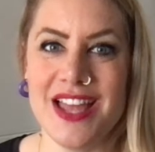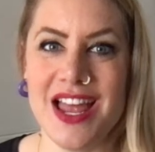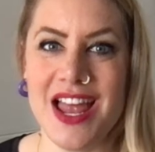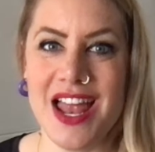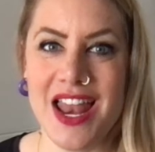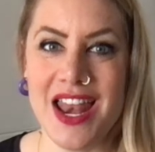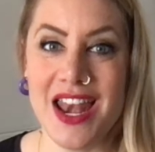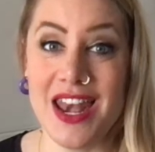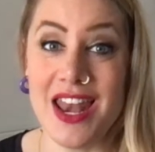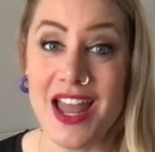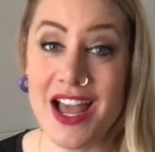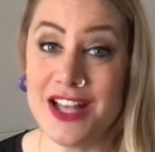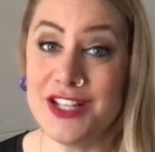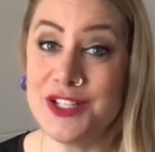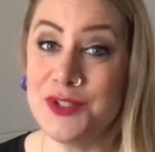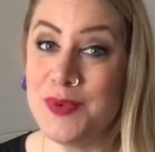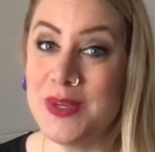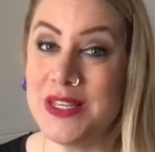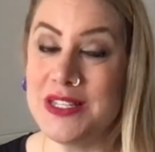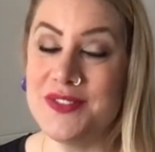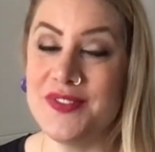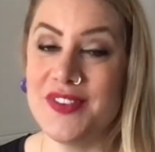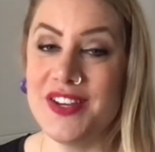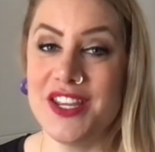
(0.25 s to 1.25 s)
Last
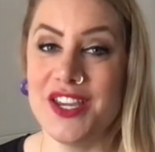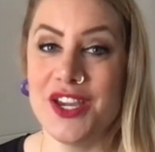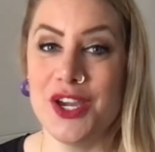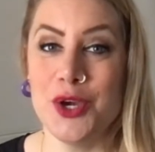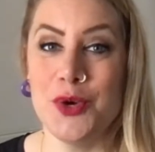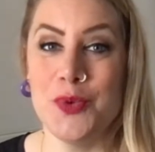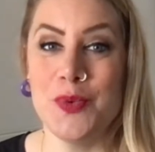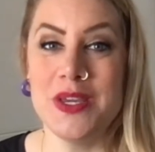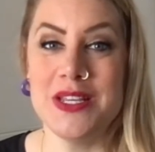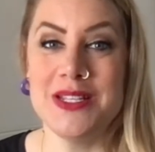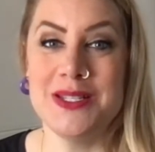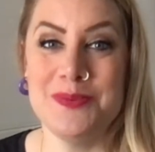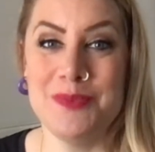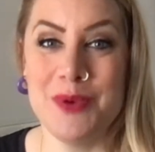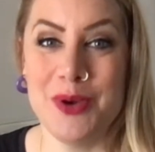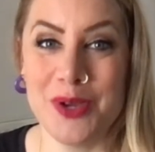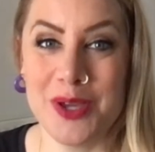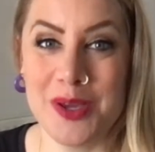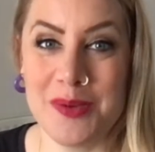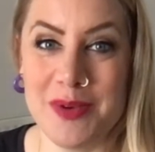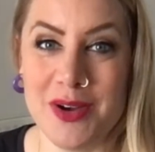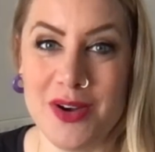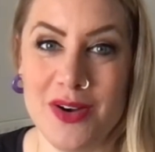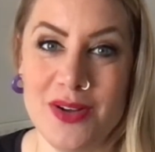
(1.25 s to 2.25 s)
week's video we spoke
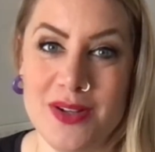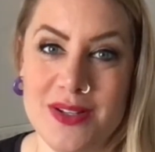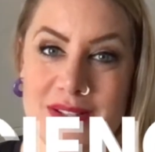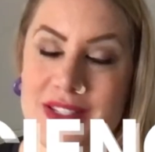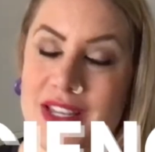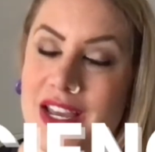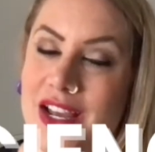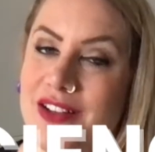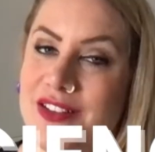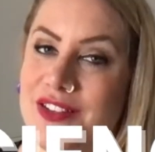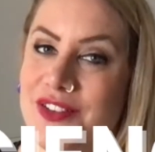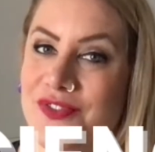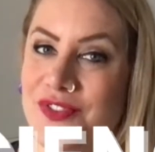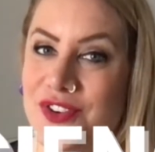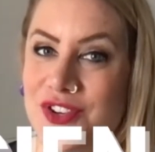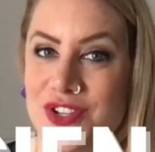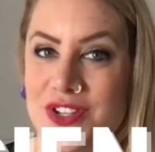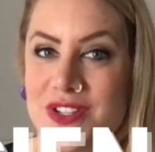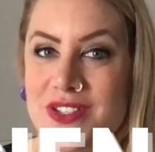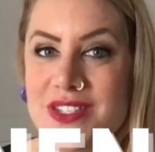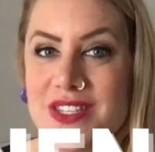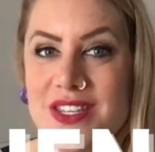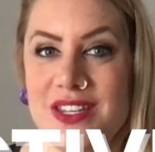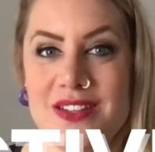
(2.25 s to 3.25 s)
about sales
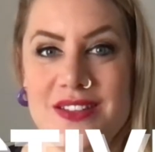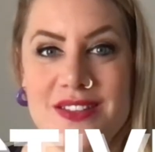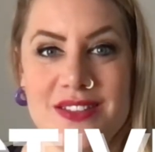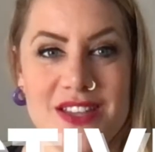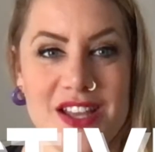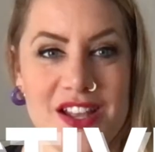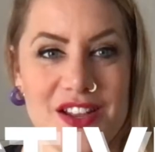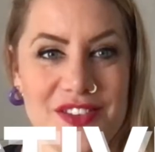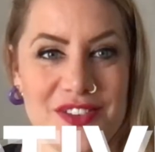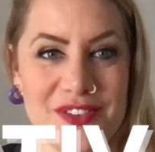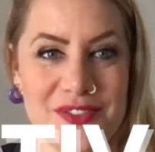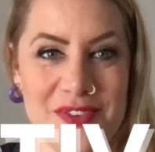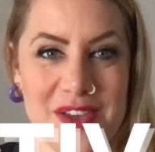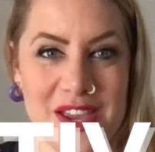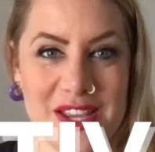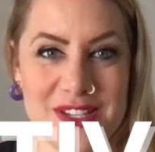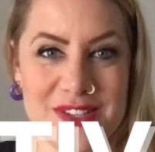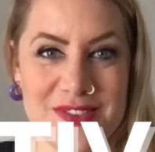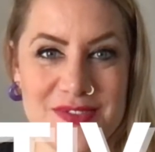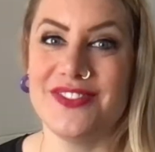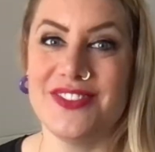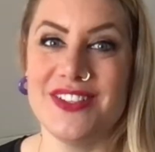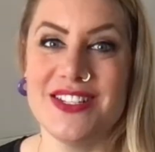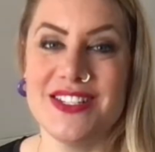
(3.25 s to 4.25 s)
efficiency and sales
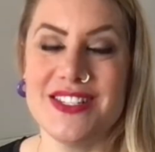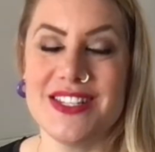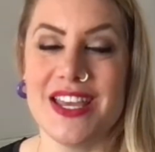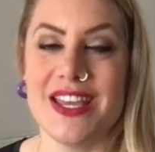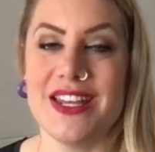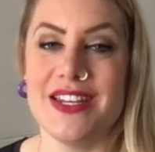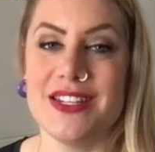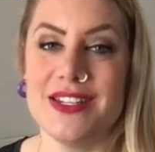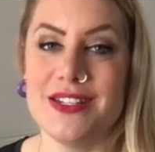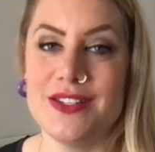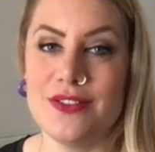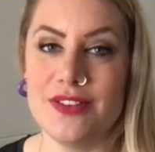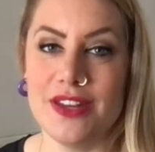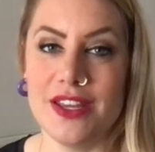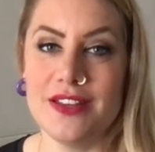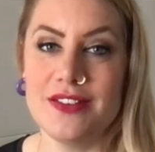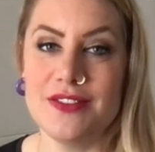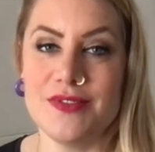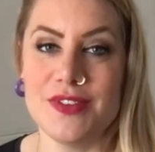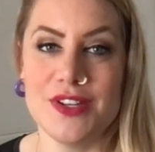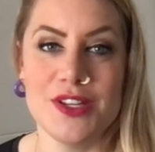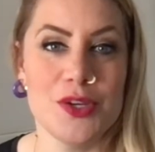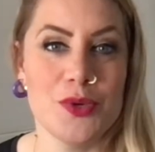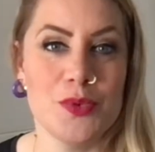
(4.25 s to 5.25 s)
effectiveness, and in today's
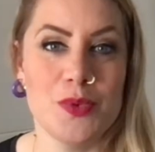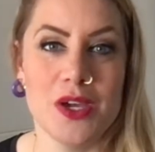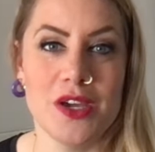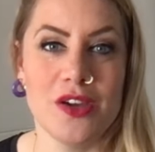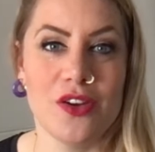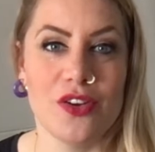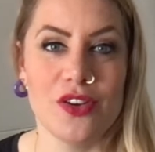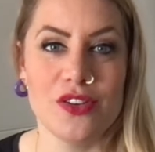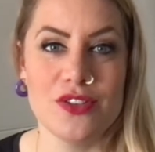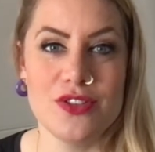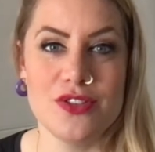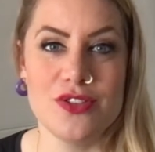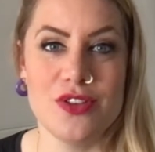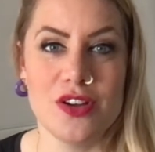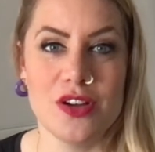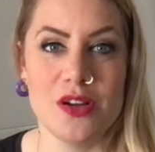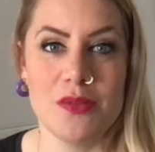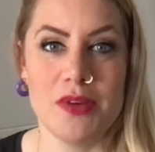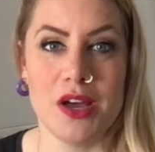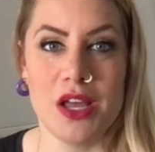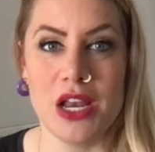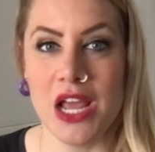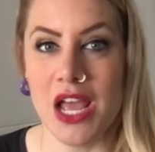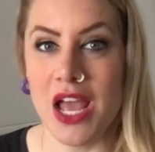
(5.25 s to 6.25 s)
video we're going to talk
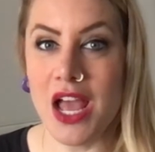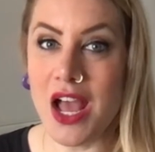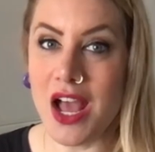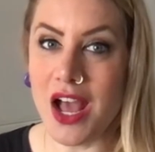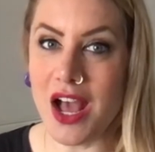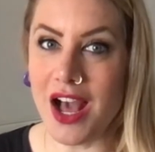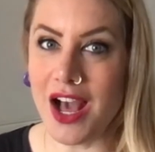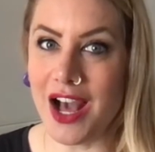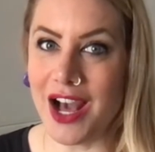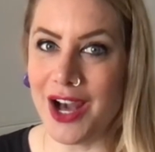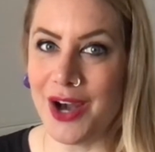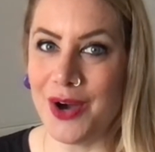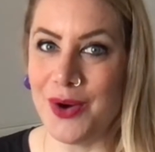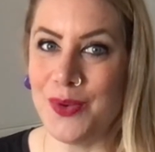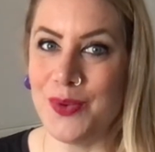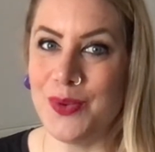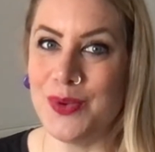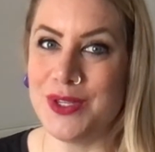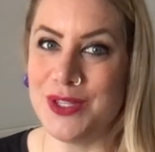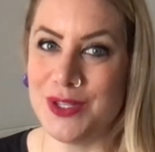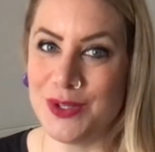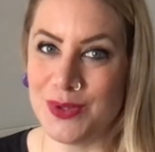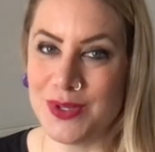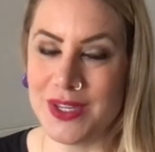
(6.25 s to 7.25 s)
about how
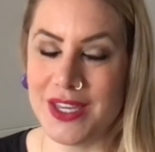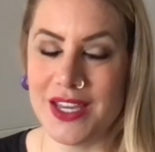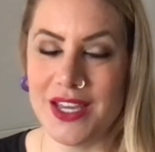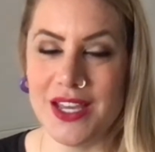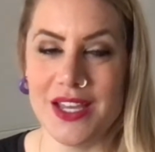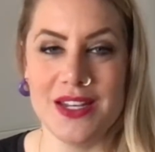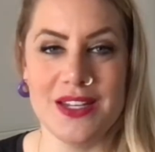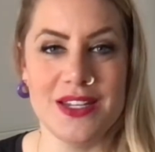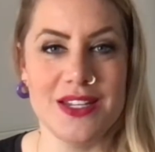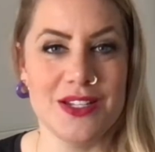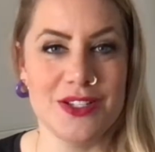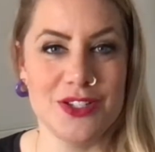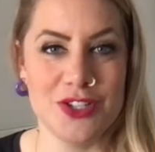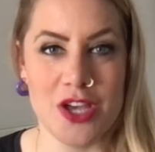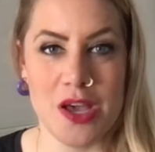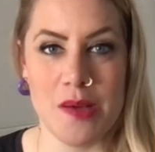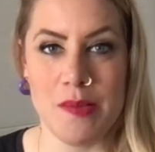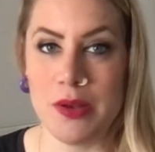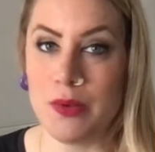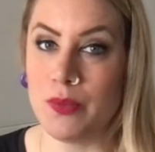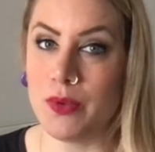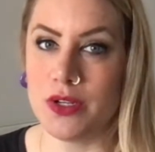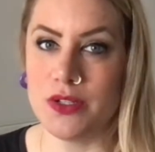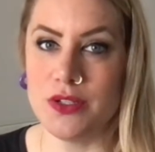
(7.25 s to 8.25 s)
you can
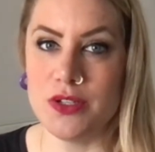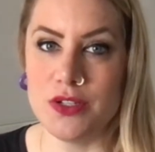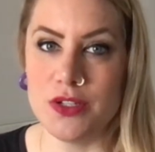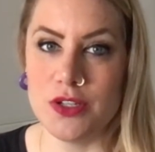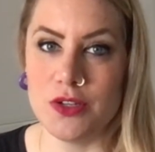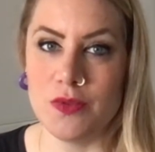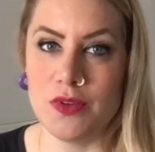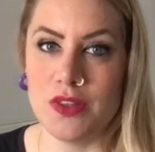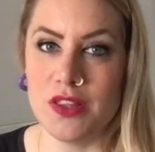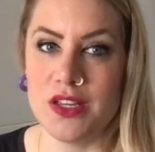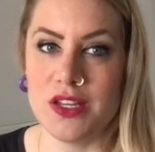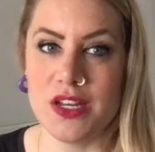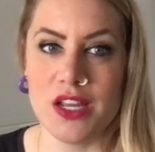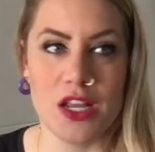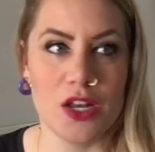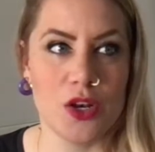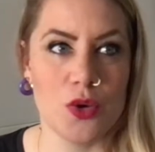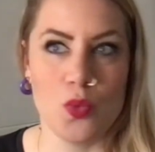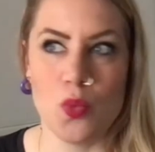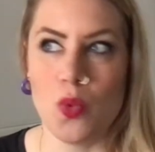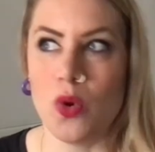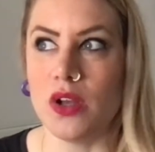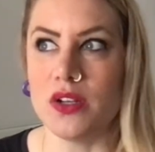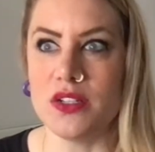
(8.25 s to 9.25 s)
determine what to do with it
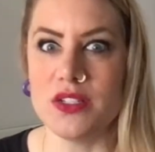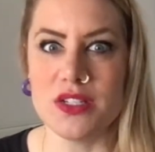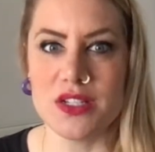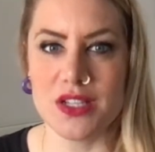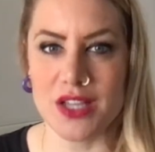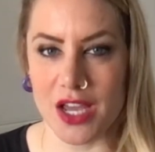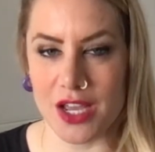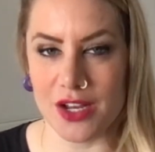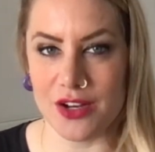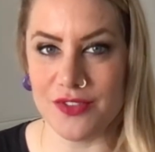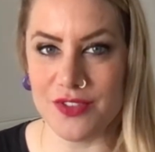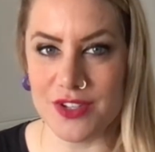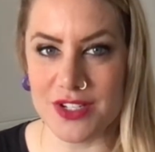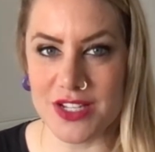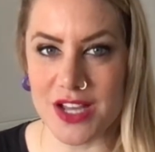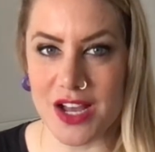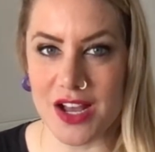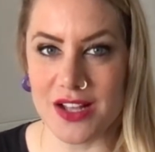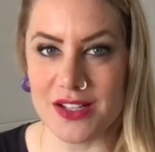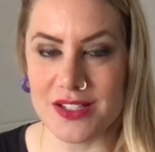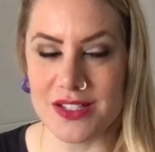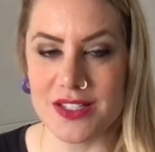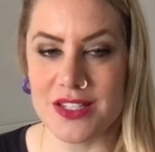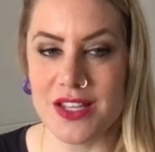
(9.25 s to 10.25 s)
and what kind of your
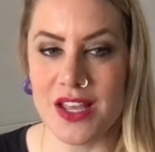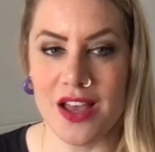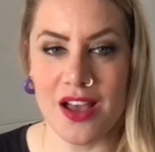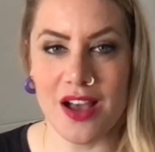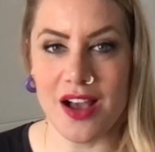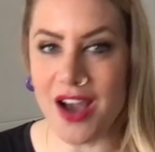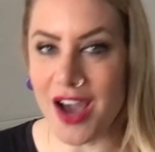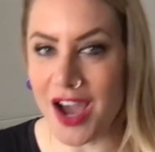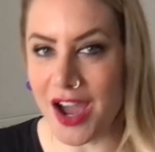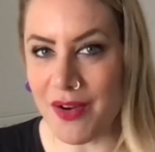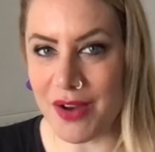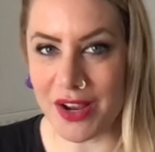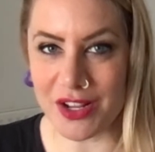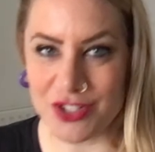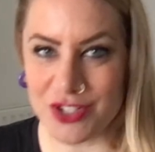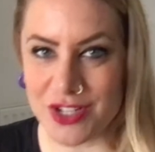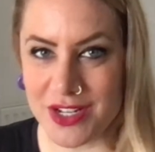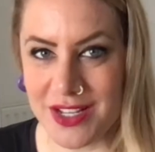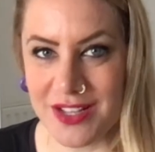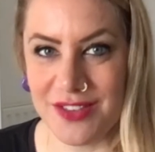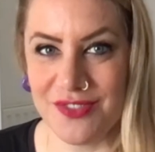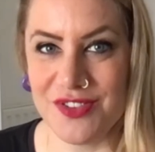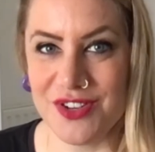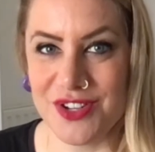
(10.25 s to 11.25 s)
tasks are actually
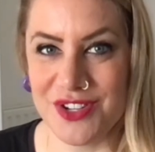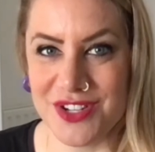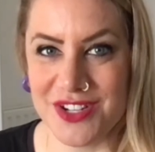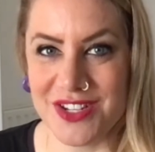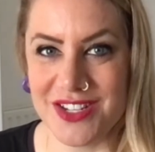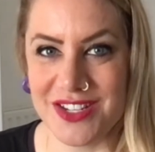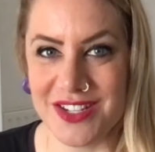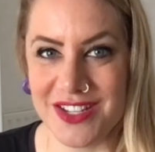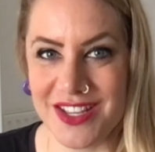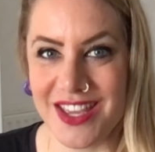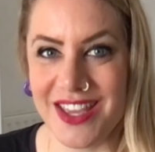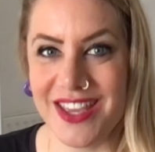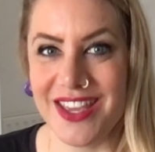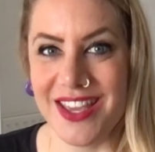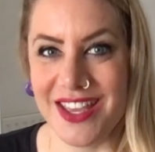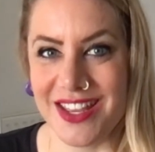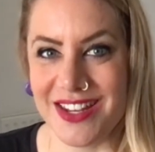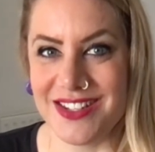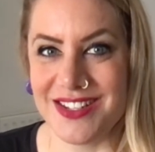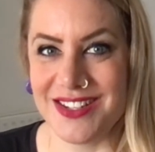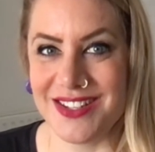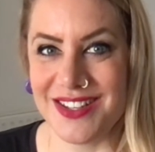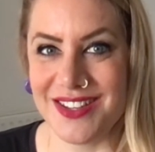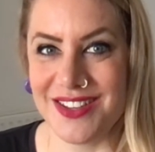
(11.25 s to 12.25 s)
efficient and
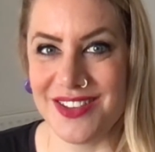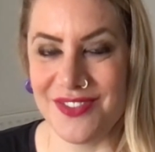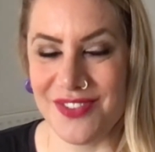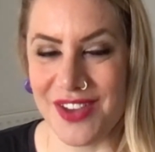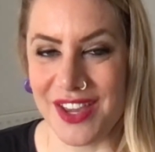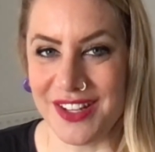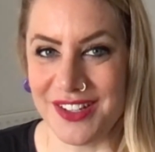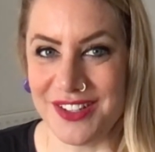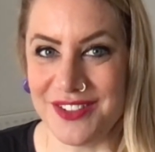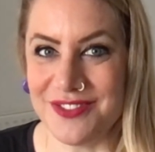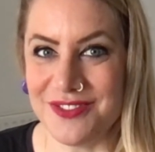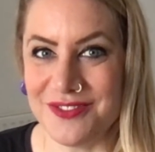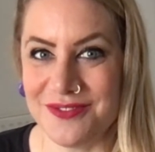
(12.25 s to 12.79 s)
effective.